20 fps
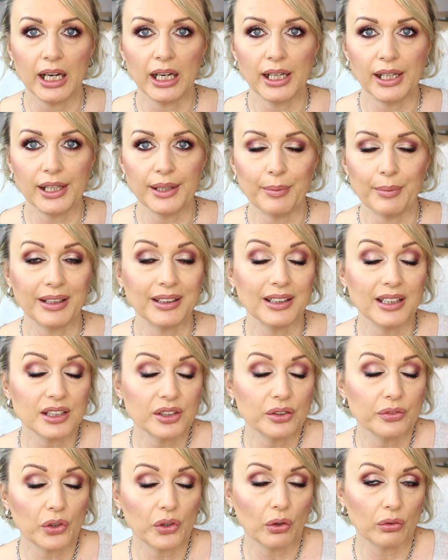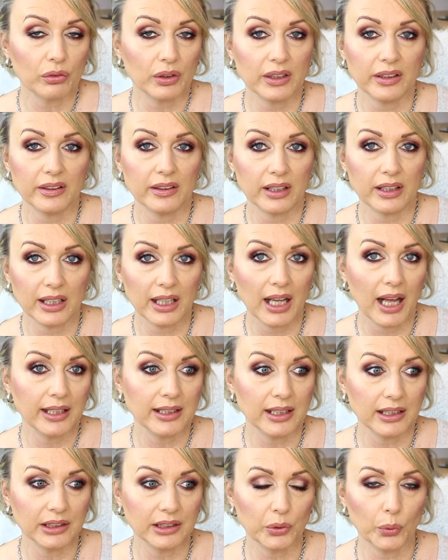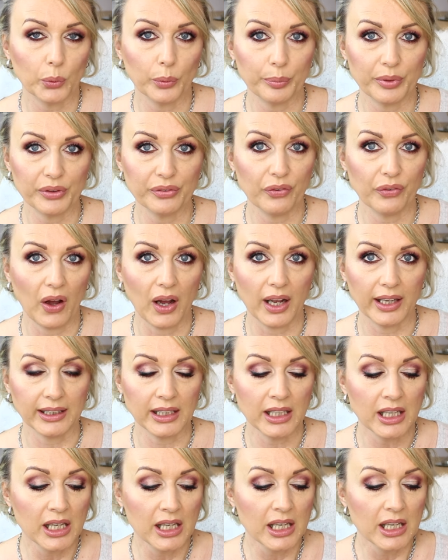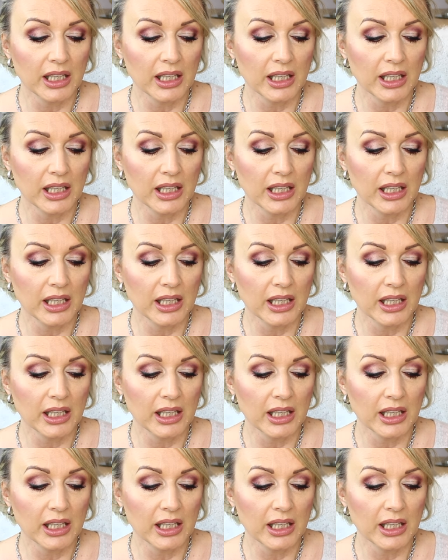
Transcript: um, unless you've got really thick hair then it will be fine